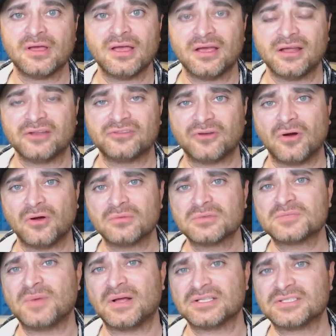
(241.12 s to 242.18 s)
And it's our
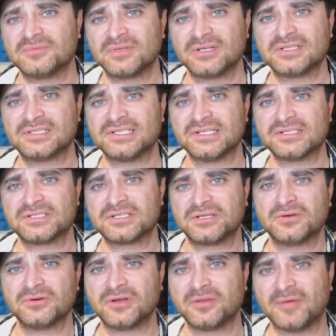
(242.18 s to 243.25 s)
responsibility as
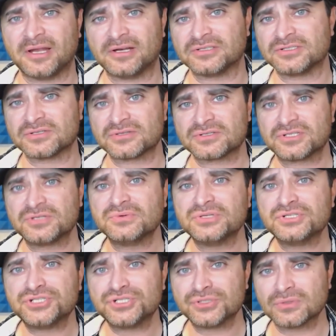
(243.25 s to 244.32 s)
security managers to
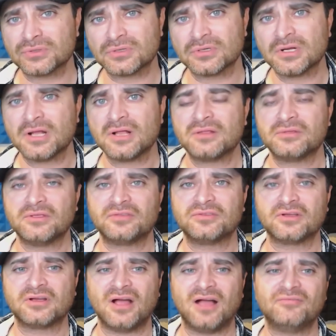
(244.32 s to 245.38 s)
ensure that
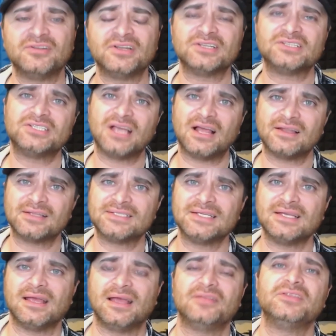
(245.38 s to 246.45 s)
the
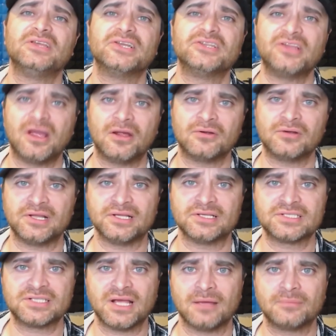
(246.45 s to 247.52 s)
confidentiality and the integrity
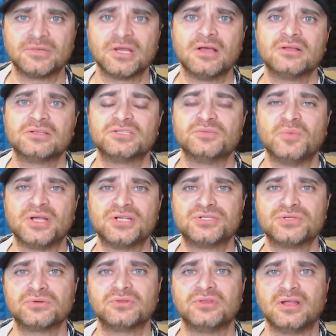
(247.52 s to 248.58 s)
is kept to make
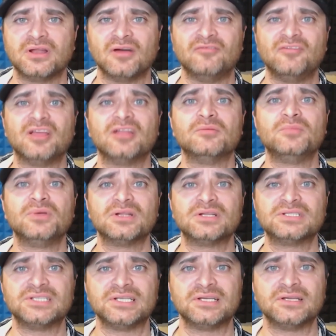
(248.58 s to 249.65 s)
sure that
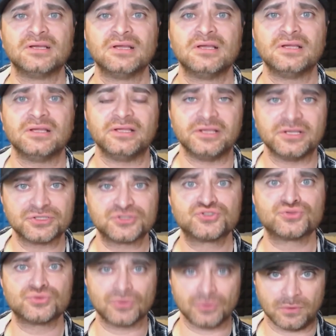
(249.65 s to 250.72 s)
availability is
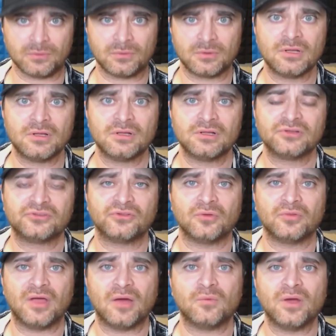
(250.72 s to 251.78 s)
true. So
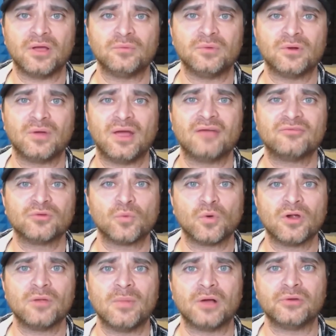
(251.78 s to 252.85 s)
that way we don't have to
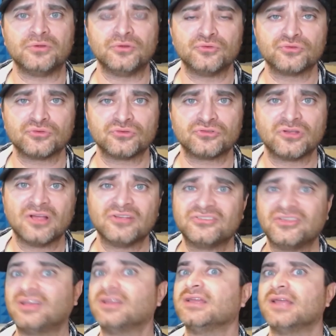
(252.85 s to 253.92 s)
worry about users
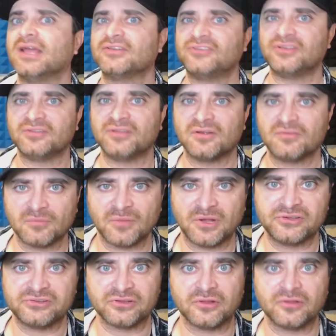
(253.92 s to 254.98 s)
second guessing the
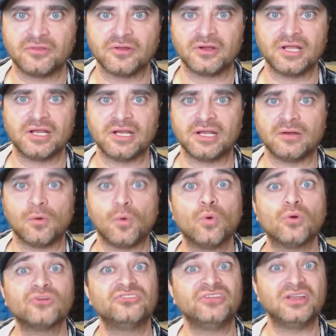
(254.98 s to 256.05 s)
information that they're getting
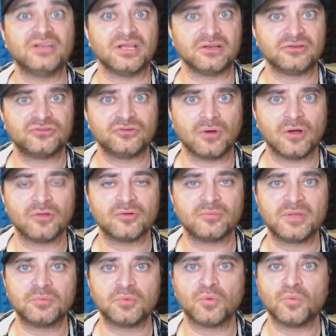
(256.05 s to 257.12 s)
or sending to other
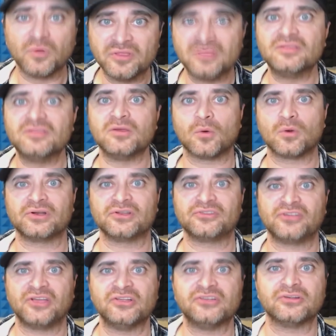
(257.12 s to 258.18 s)
people within the
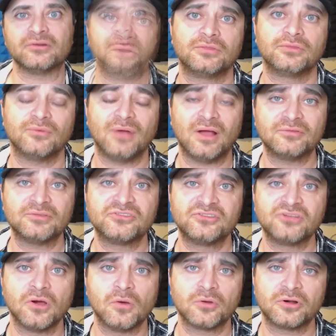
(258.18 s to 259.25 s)
organization. Throughout this
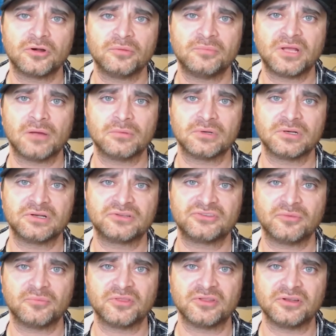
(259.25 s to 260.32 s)
skill, we're going to be covering
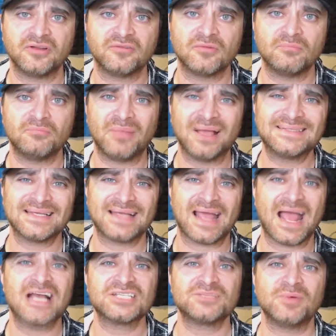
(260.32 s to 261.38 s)
some of the different basic
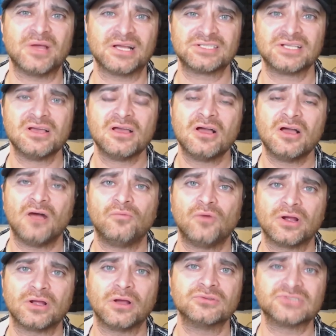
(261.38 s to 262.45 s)
aspects of
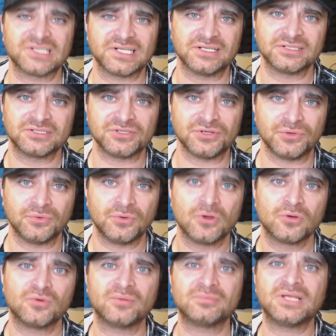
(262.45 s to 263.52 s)
what goes into
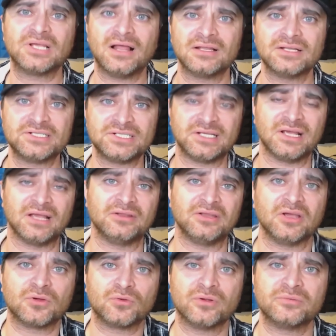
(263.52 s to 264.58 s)
cryptology and
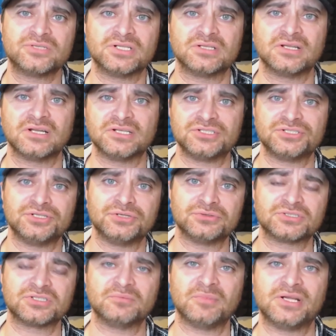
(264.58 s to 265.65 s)
the encryption that is
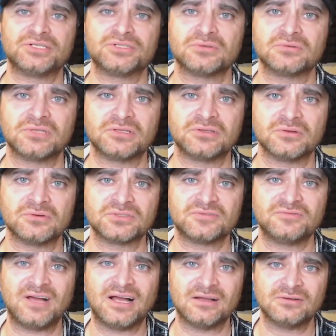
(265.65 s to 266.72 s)
used to make sure that those
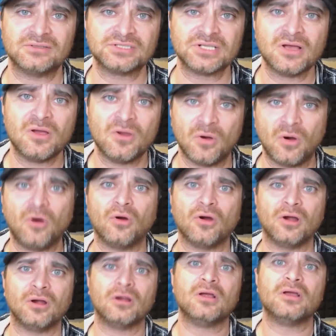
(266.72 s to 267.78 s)
files
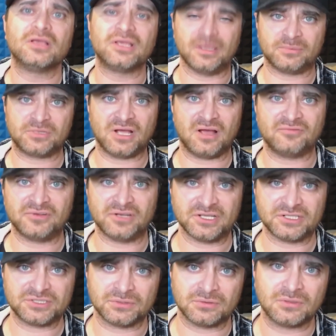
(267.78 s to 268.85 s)
are kept
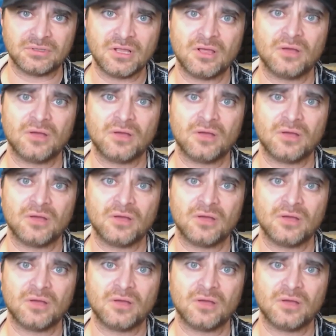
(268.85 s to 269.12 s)
confidential.